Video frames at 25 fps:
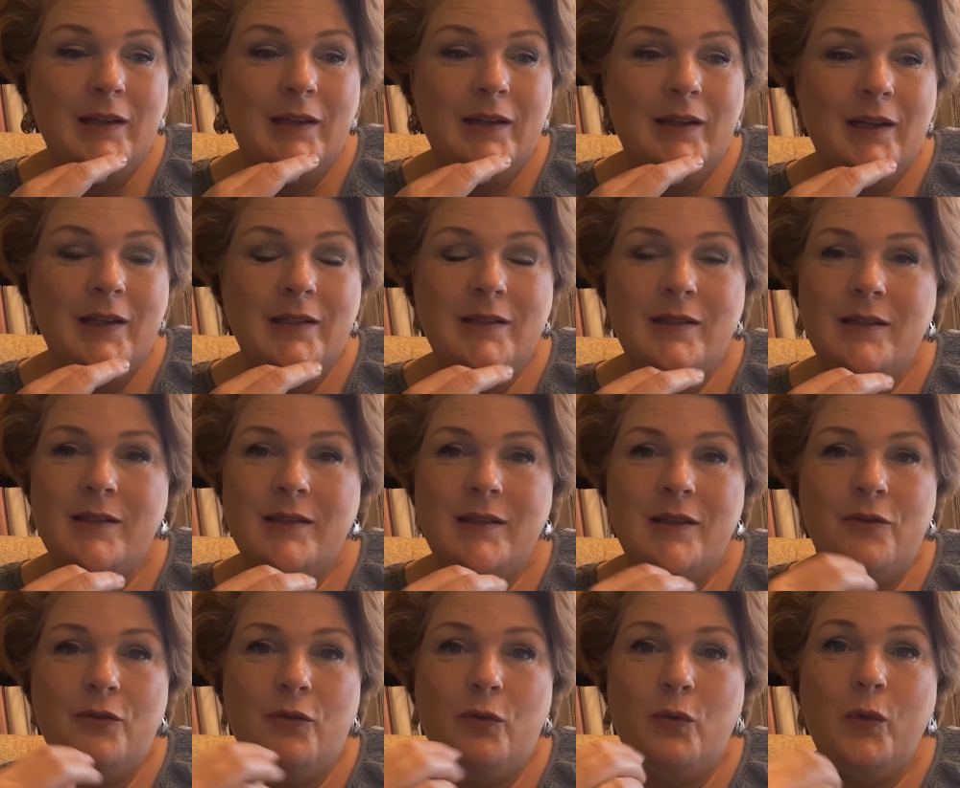It's as
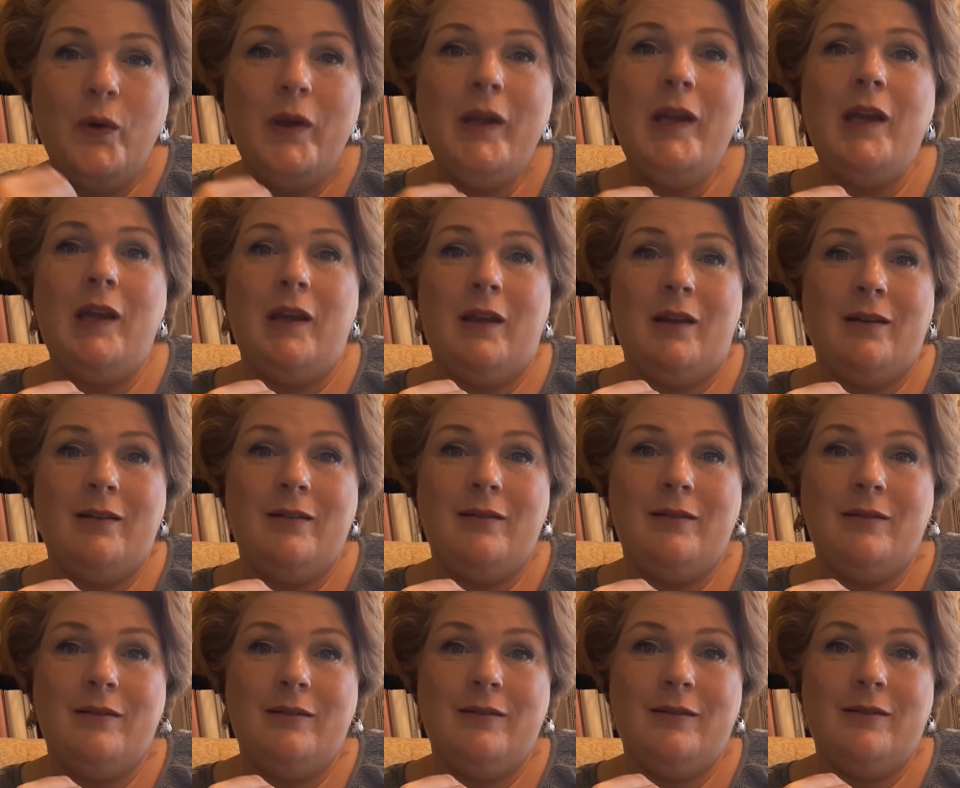if we
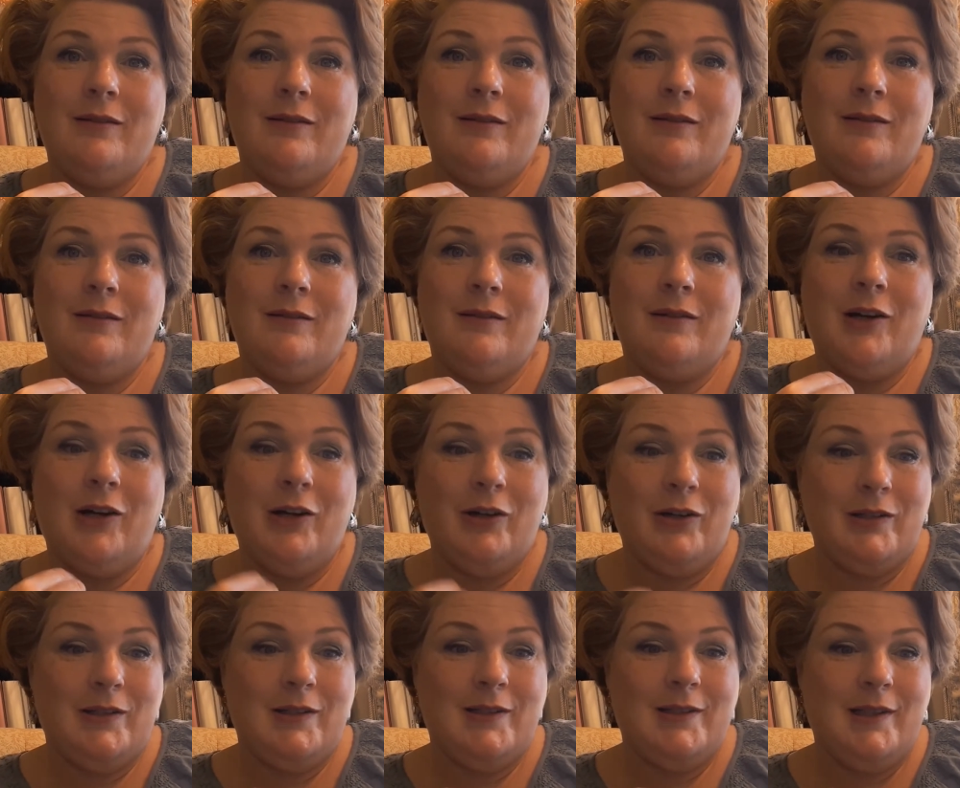are
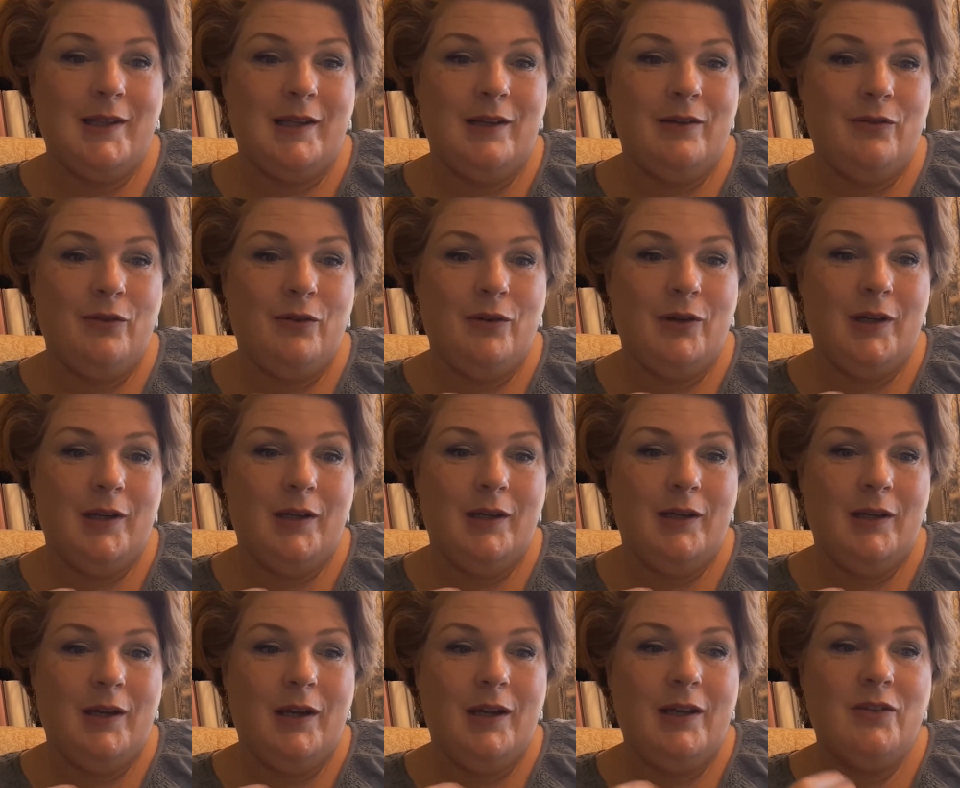in
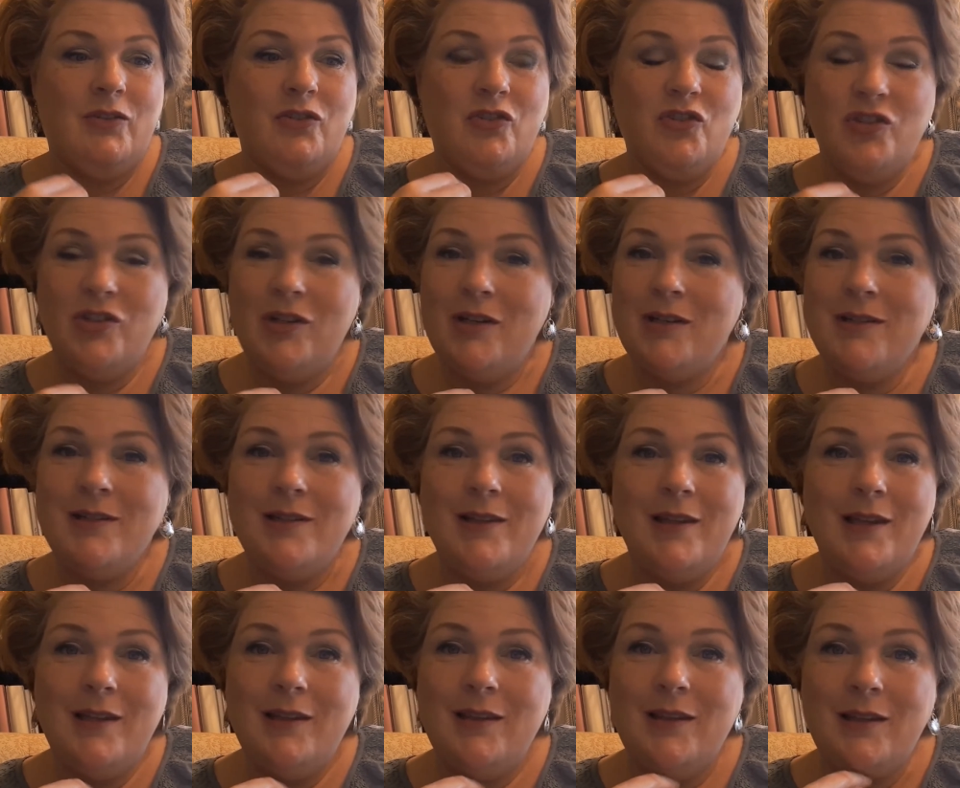slavery, just
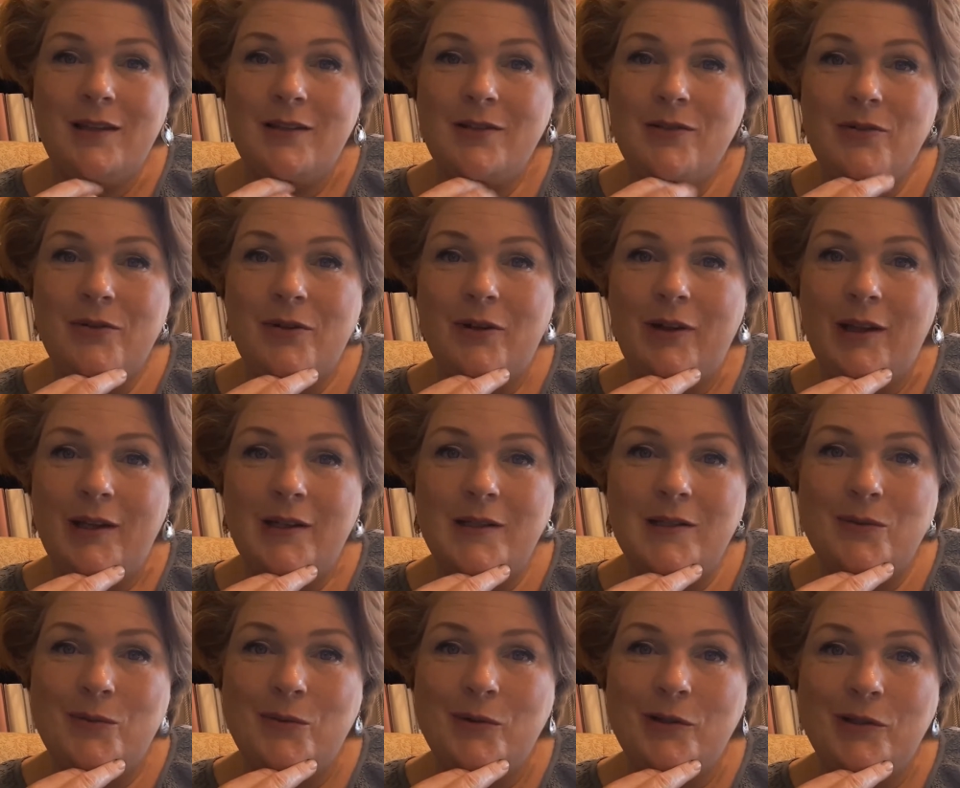like the
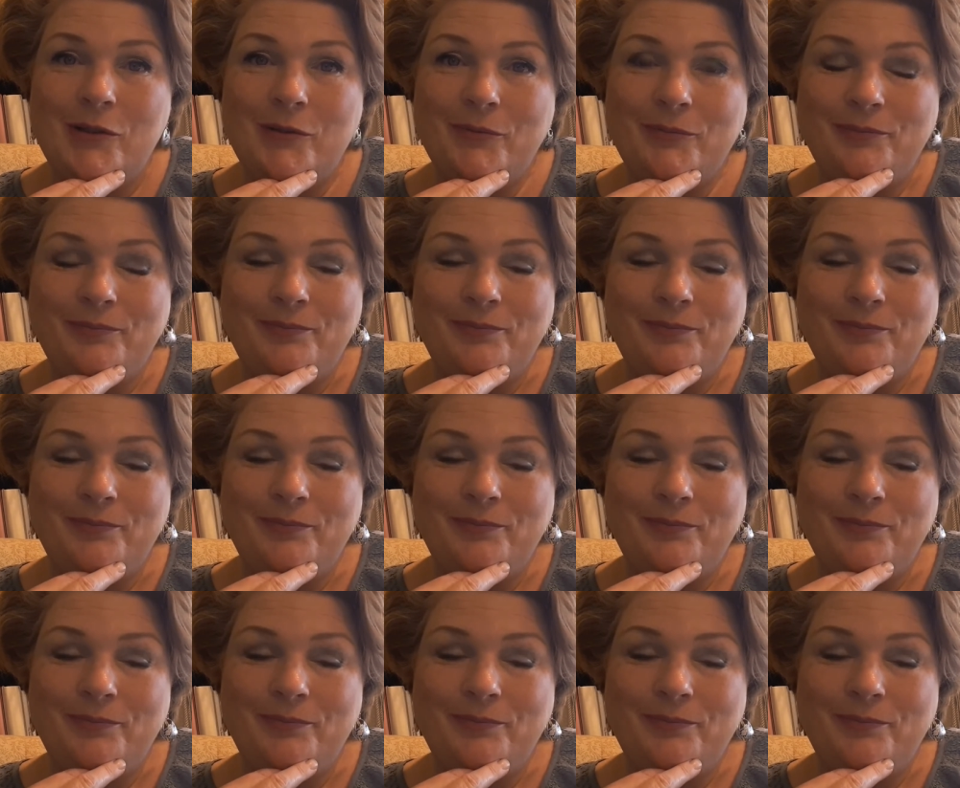Israelites were.